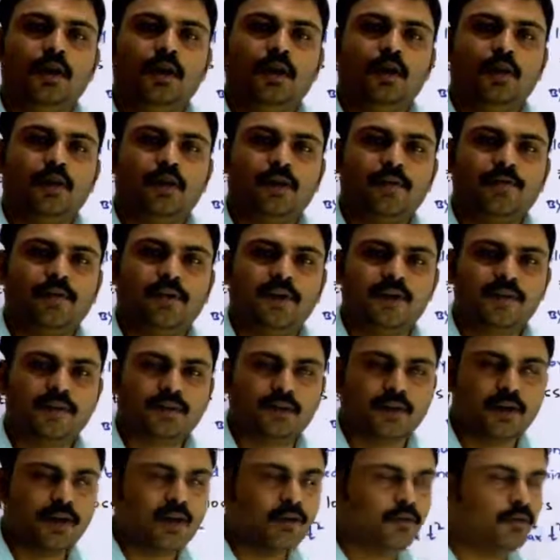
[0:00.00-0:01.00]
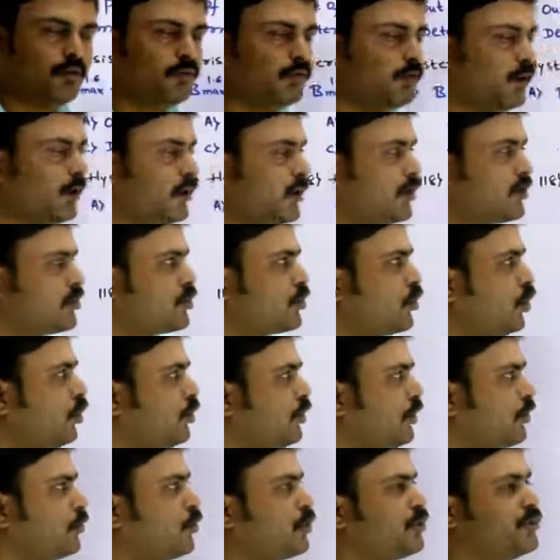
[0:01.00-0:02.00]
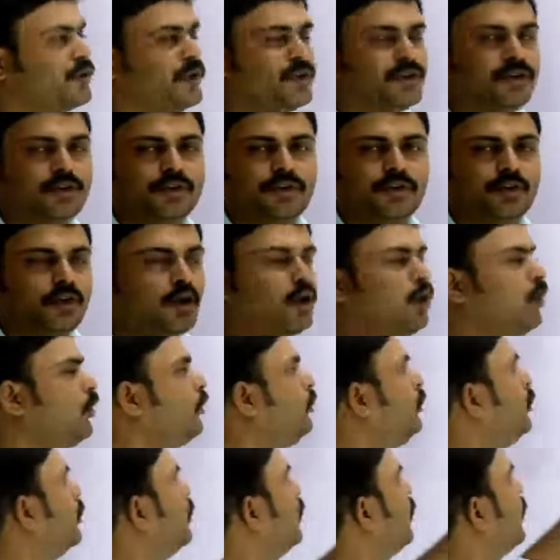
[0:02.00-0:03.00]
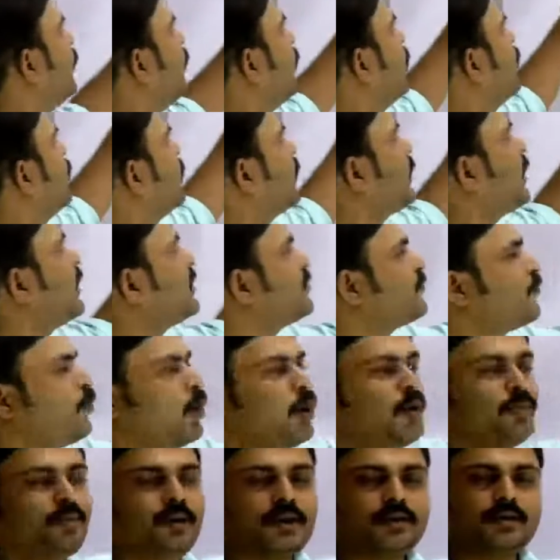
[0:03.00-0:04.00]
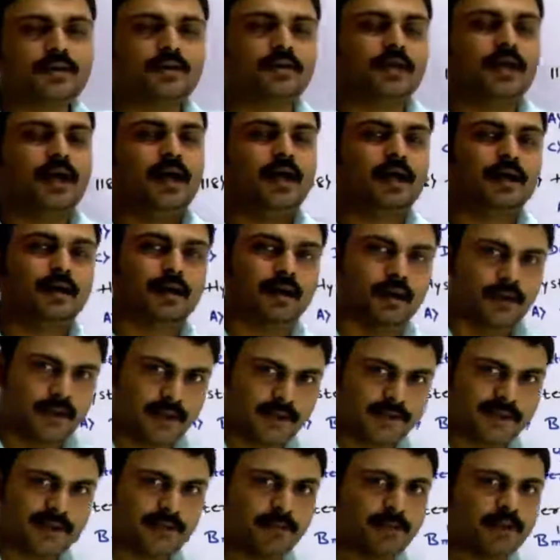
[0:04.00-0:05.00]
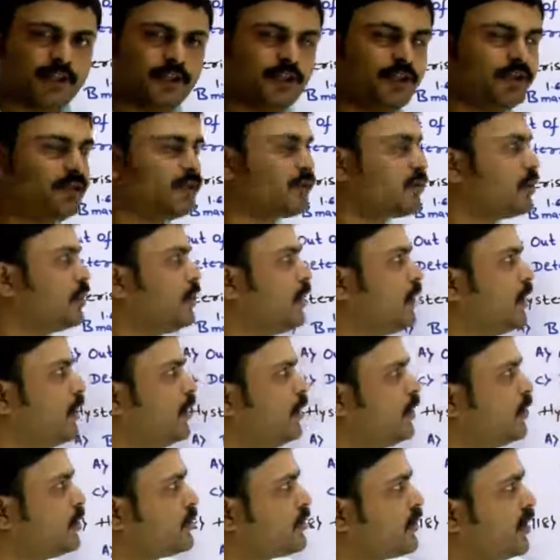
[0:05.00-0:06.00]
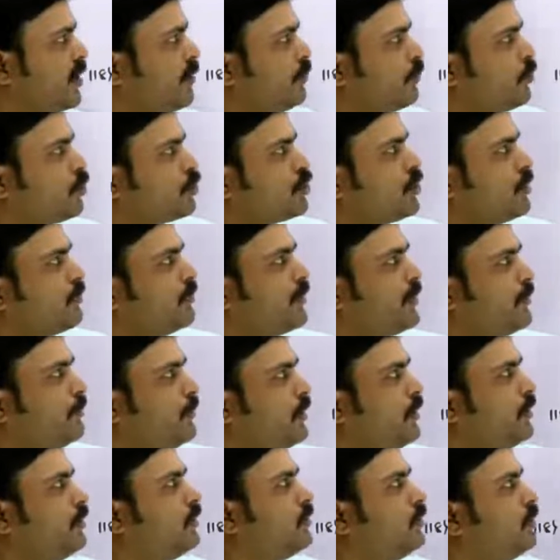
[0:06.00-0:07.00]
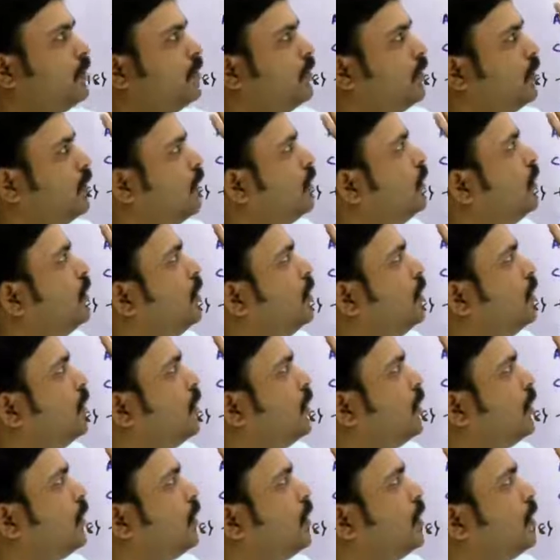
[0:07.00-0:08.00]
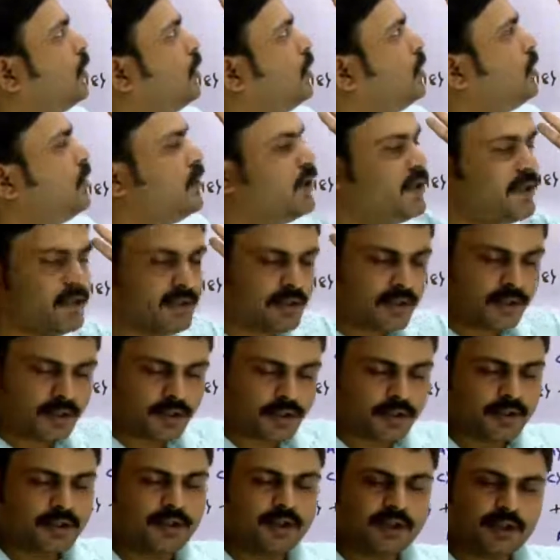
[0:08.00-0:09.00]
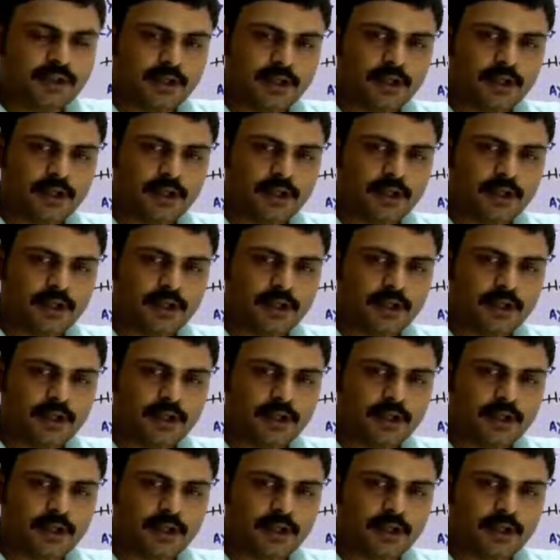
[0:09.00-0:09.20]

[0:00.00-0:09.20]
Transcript: Okay friends, now let us solve the questions on transformers and AC machines in the same question paper Dcet